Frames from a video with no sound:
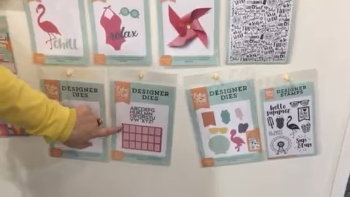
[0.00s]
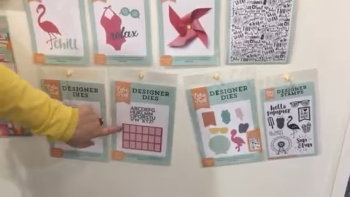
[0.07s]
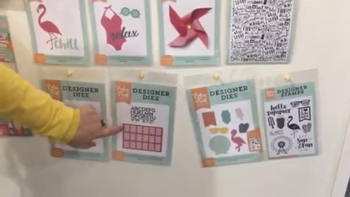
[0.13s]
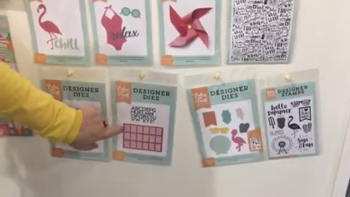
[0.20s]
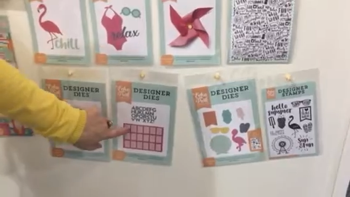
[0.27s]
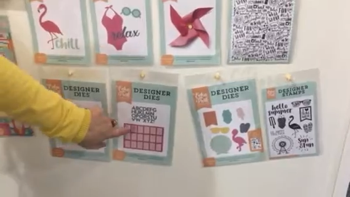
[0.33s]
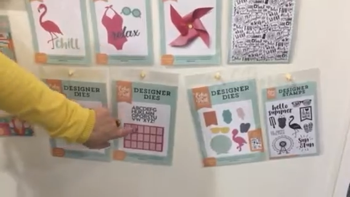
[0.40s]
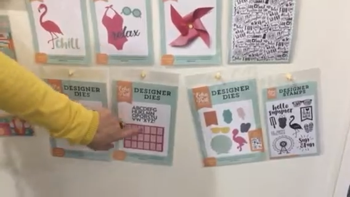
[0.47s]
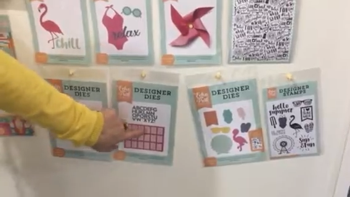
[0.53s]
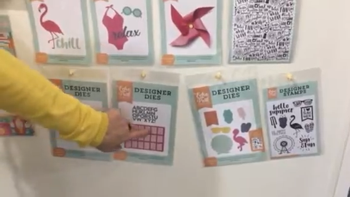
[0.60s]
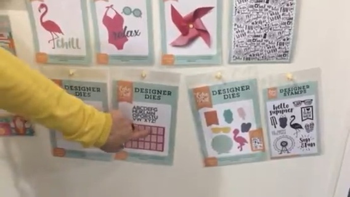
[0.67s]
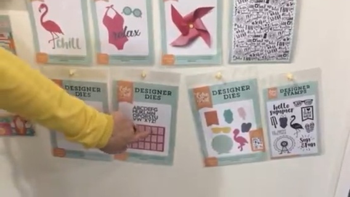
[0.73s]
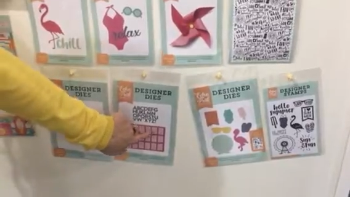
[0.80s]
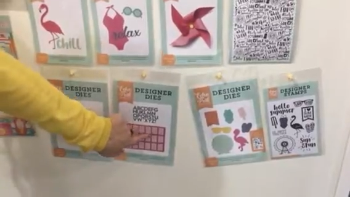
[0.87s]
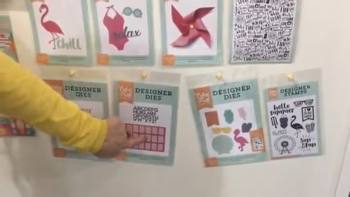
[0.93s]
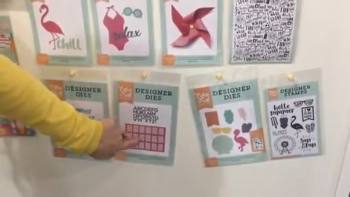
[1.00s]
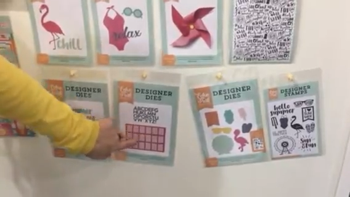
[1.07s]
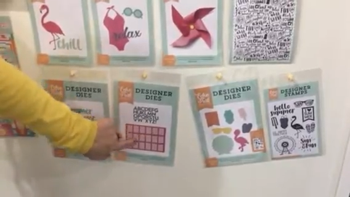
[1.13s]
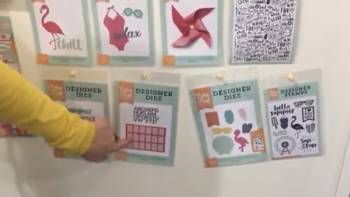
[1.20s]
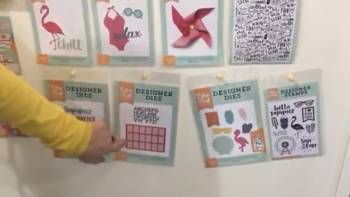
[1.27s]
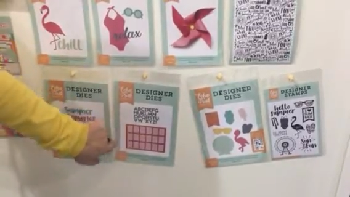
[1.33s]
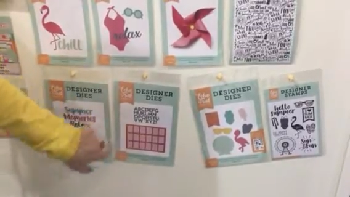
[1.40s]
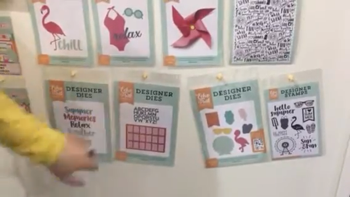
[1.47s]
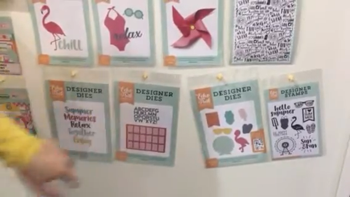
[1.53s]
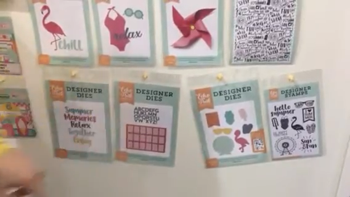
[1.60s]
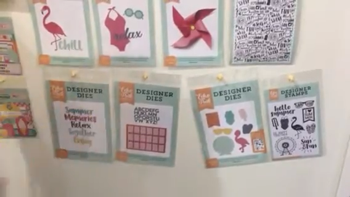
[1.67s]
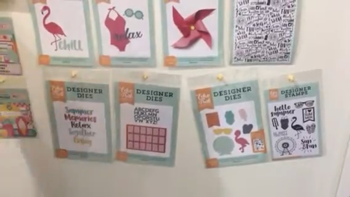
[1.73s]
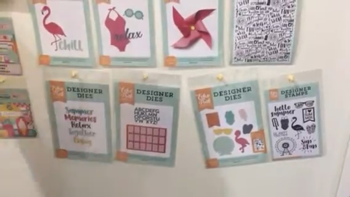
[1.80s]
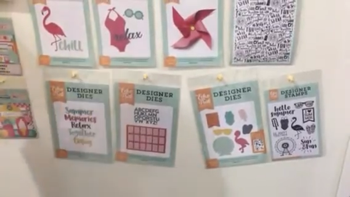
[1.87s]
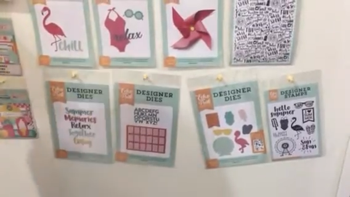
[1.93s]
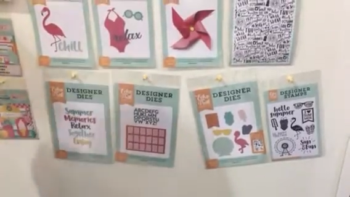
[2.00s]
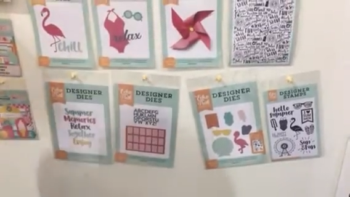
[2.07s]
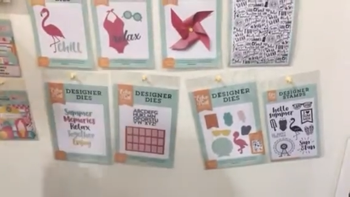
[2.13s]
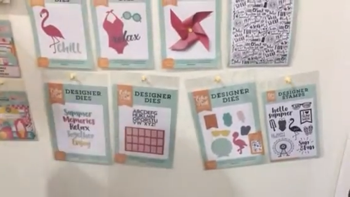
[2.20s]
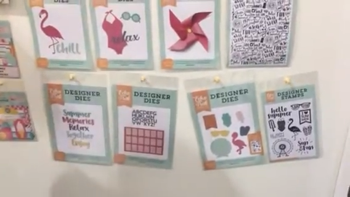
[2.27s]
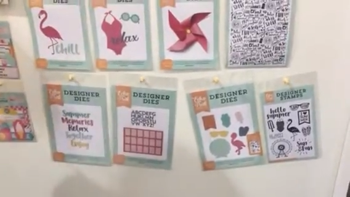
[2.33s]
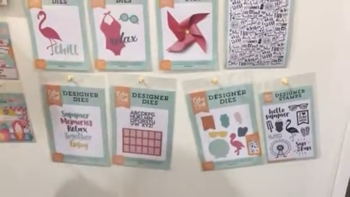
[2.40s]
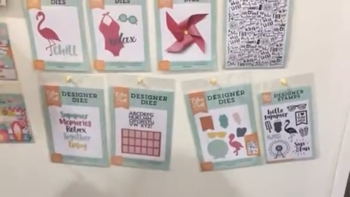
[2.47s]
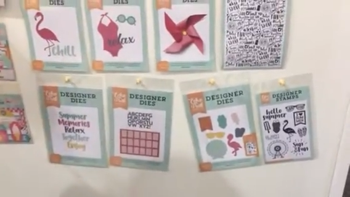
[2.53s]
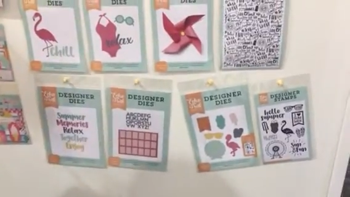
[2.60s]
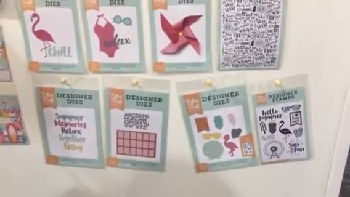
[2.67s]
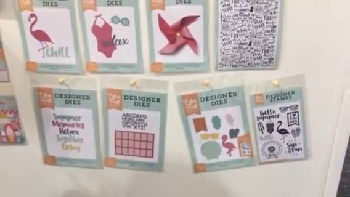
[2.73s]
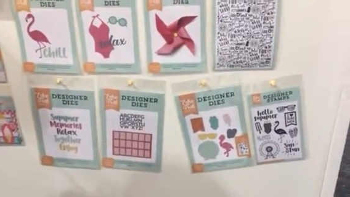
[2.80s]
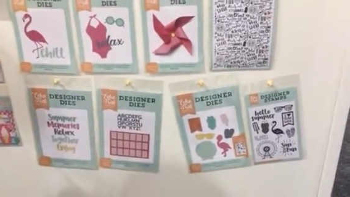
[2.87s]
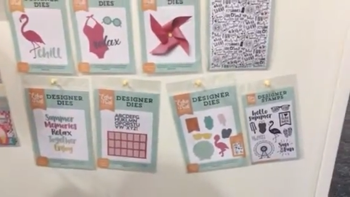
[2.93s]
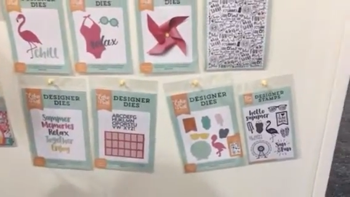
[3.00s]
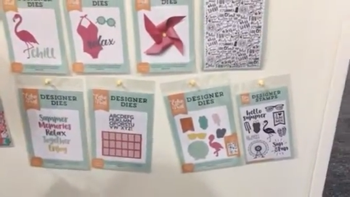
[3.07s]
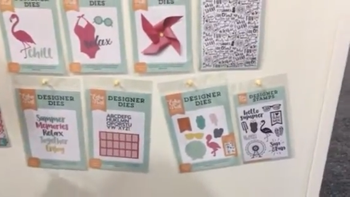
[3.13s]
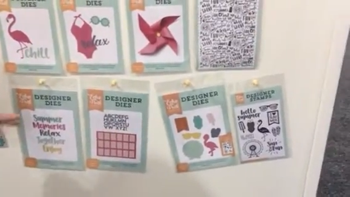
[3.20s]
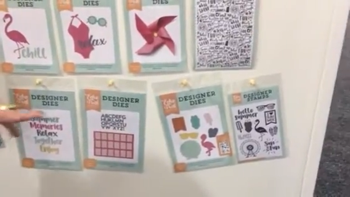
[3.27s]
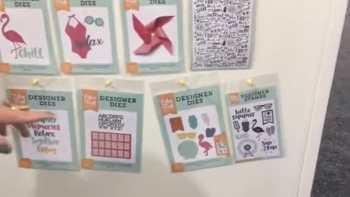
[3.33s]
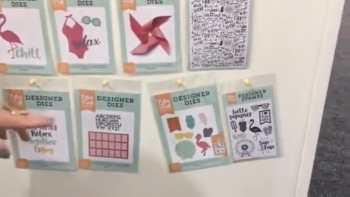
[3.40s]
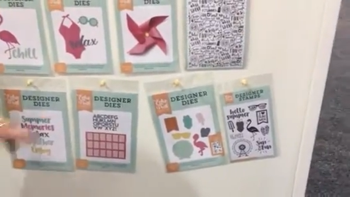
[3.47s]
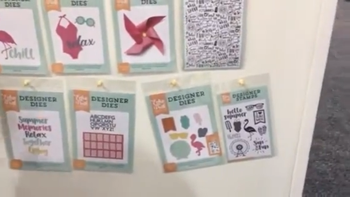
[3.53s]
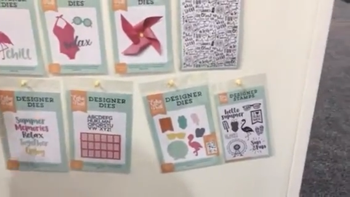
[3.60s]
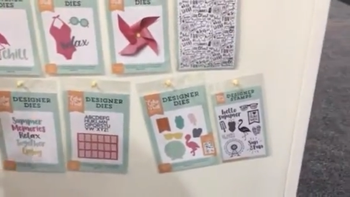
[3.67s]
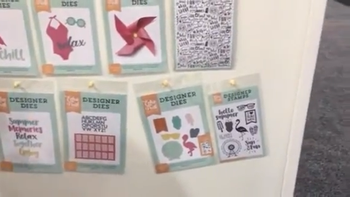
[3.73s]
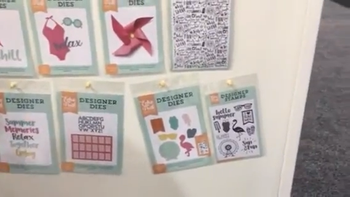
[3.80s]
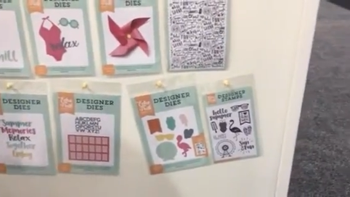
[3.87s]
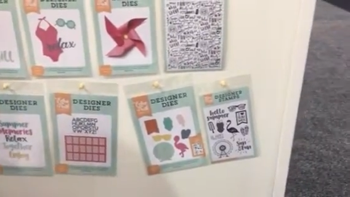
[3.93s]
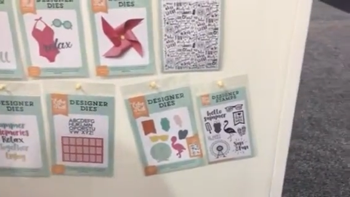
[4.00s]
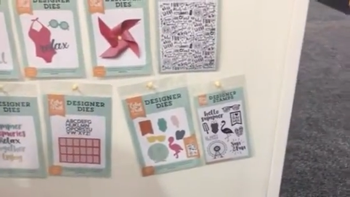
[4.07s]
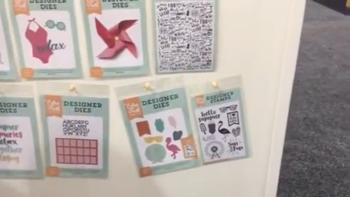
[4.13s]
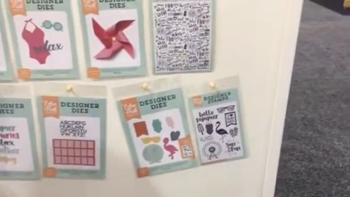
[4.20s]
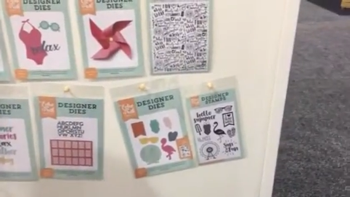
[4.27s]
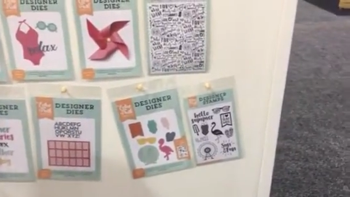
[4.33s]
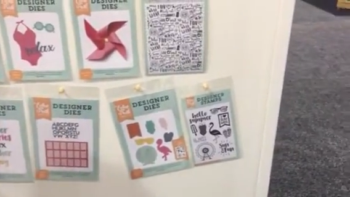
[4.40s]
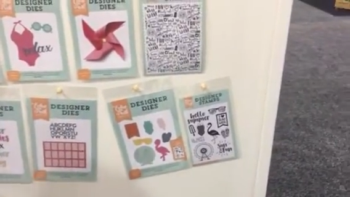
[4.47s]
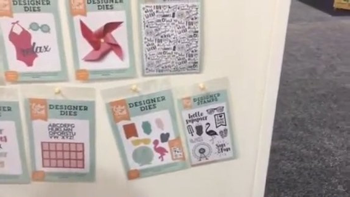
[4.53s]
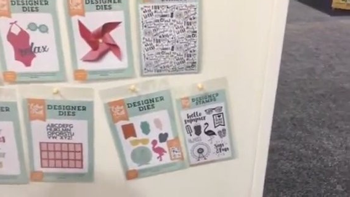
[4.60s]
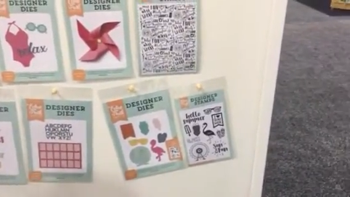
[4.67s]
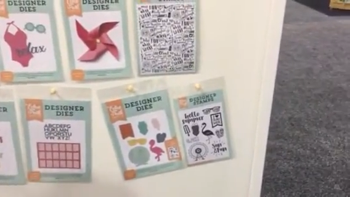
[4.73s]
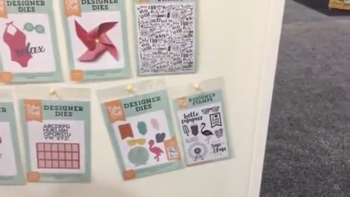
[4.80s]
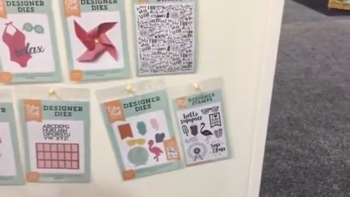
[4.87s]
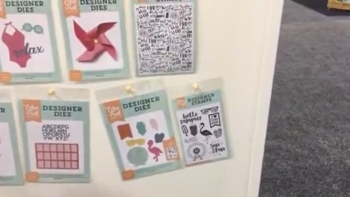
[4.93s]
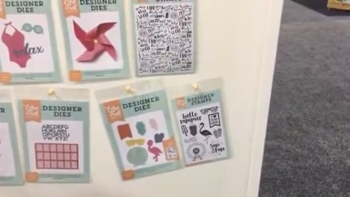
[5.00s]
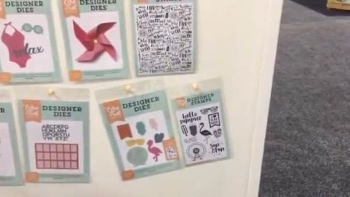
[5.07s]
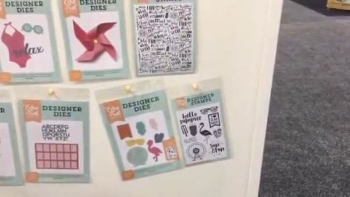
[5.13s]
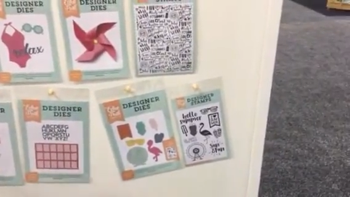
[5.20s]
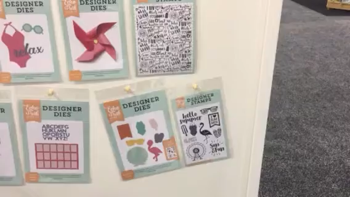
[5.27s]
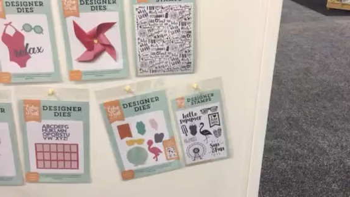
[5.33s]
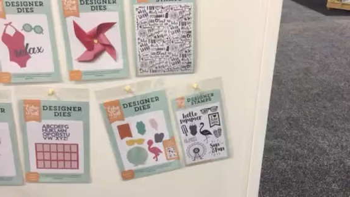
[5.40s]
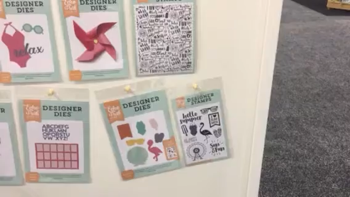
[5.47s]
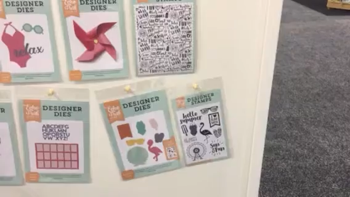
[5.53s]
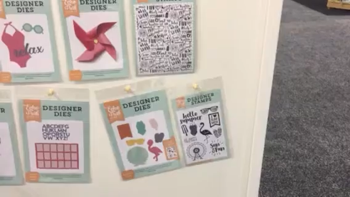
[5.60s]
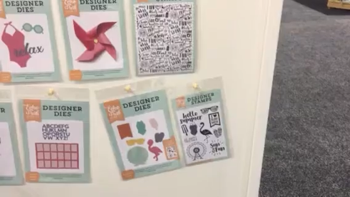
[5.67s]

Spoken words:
No face is visible, so there are no lips to read.